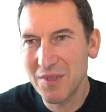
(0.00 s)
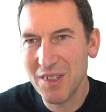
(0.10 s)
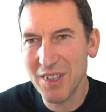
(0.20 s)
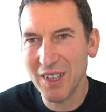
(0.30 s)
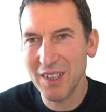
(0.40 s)

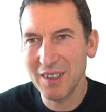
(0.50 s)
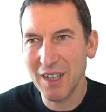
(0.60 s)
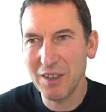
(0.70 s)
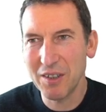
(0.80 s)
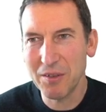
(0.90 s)
designed
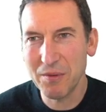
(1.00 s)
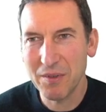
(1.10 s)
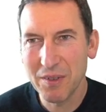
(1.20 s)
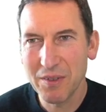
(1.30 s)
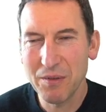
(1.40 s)
our
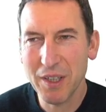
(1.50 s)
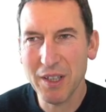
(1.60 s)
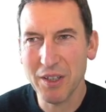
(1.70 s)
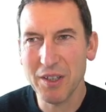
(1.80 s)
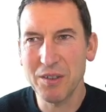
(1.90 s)

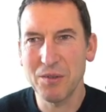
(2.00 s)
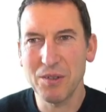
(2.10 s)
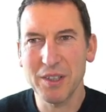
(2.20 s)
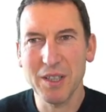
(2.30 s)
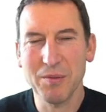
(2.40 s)
recurrent
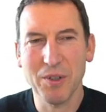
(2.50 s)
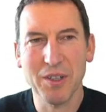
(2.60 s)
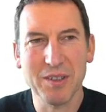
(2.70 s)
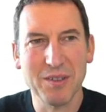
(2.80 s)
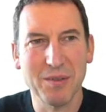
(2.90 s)
neural
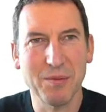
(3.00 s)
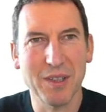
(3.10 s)
networks,